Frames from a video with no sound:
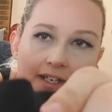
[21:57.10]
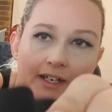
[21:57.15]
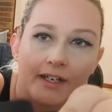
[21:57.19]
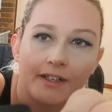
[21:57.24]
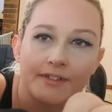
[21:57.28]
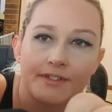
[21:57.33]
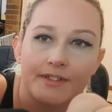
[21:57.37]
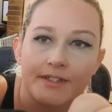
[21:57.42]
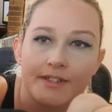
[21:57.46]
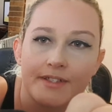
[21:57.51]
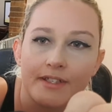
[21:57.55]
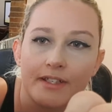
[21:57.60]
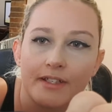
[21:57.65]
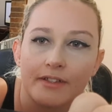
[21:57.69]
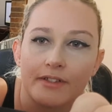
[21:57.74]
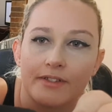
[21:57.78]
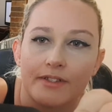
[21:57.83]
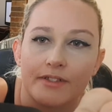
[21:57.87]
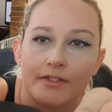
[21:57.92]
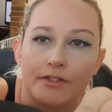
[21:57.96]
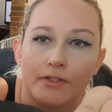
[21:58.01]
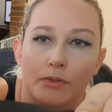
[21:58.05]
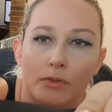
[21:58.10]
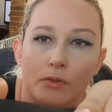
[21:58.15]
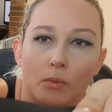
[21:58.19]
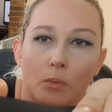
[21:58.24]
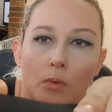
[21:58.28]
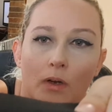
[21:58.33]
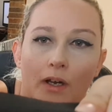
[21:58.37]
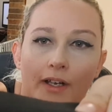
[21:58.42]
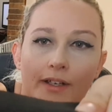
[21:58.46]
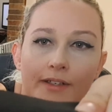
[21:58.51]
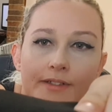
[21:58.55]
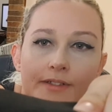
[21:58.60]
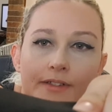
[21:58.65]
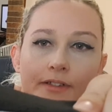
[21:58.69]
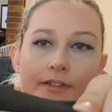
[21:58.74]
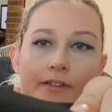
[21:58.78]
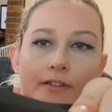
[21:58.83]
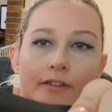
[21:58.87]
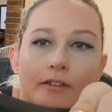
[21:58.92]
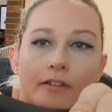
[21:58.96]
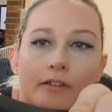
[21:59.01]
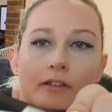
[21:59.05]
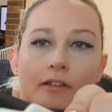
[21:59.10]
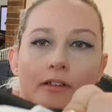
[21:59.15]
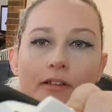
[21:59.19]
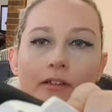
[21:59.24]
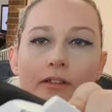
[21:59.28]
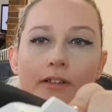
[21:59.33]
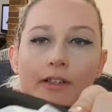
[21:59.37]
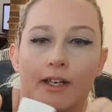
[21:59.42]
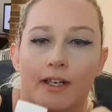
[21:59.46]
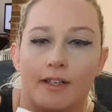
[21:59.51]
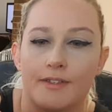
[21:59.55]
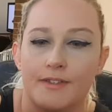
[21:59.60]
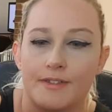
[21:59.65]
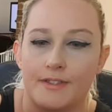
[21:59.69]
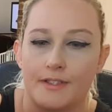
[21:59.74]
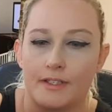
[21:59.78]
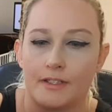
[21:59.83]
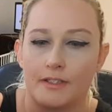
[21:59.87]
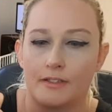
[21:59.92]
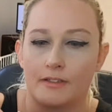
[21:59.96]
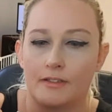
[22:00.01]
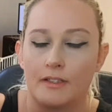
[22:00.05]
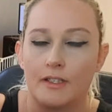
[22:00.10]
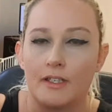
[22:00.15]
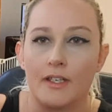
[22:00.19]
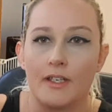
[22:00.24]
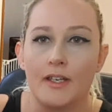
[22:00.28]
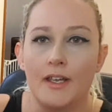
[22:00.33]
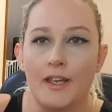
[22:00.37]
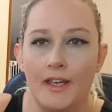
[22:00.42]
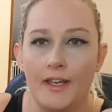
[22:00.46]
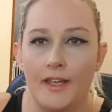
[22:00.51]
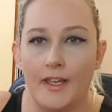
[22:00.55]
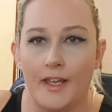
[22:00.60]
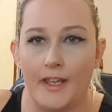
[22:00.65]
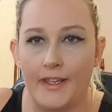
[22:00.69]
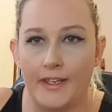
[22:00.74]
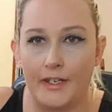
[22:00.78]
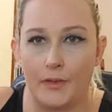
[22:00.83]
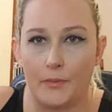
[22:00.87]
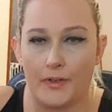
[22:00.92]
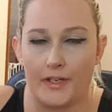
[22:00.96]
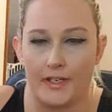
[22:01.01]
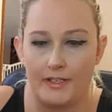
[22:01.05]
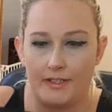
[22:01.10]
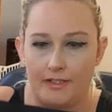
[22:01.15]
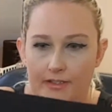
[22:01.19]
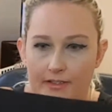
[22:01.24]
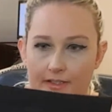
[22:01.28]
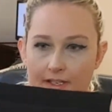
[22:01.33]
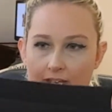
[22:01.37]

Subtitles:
hard to see because it's all white. Can't see it. Anyway,